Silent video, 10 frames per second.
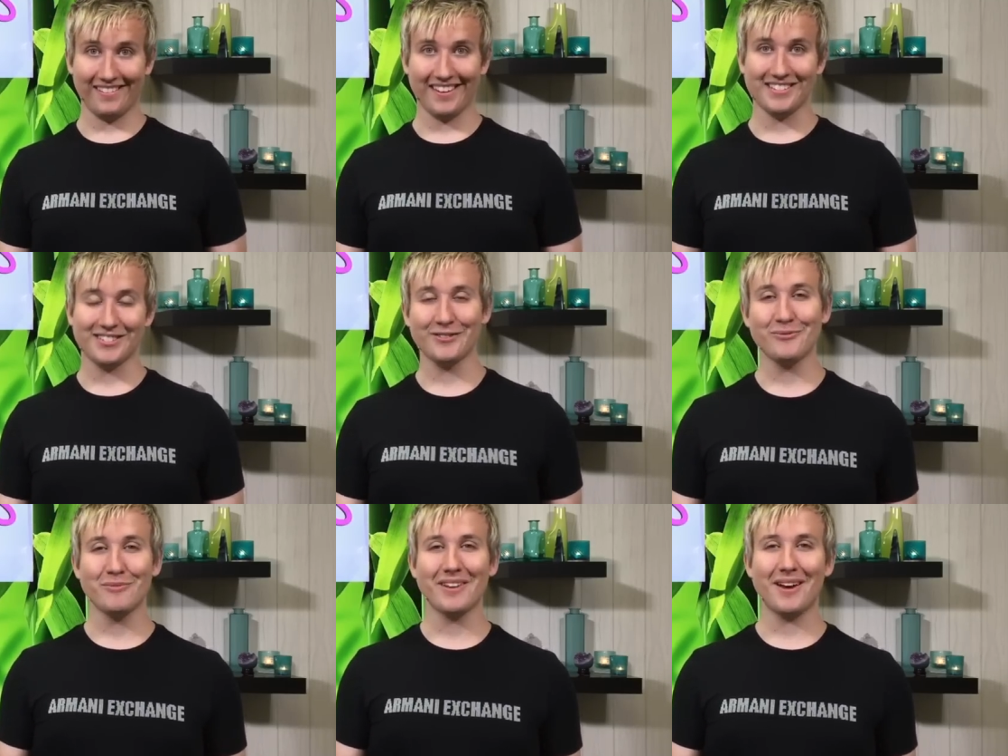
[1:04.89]
I still
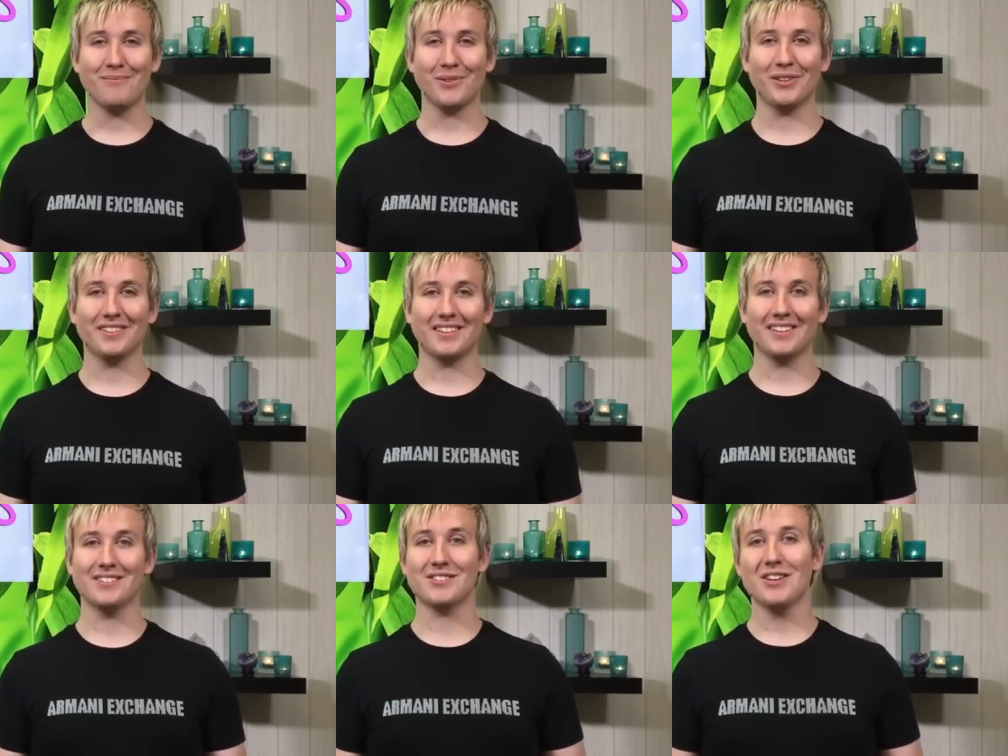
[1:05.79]
will be uploading
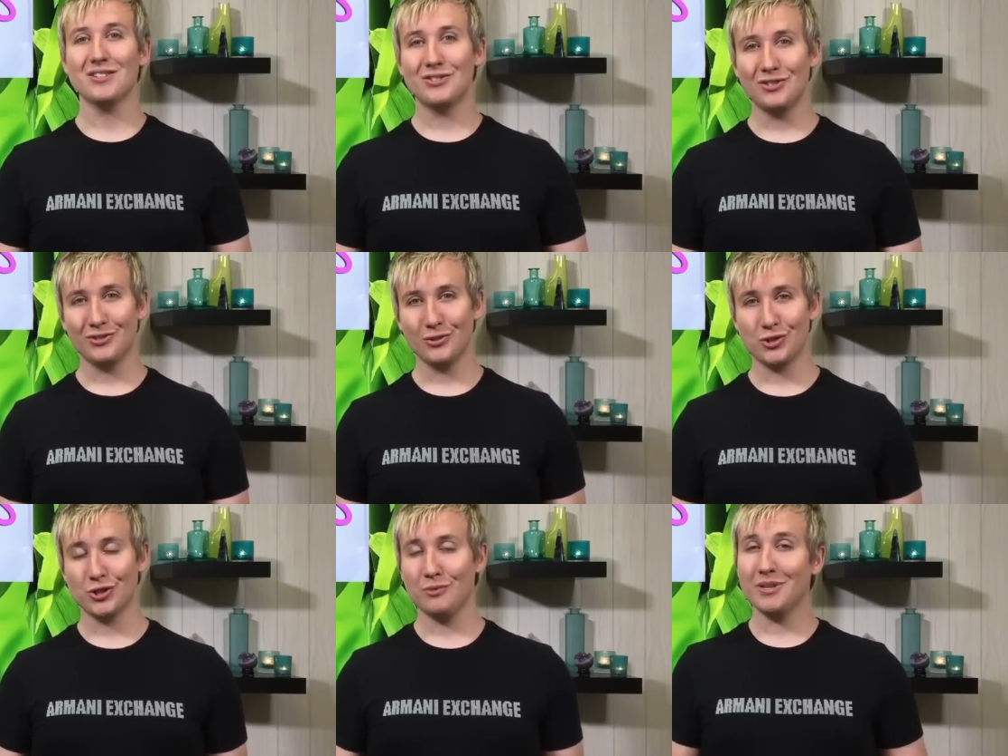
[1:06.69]
things to YouTube.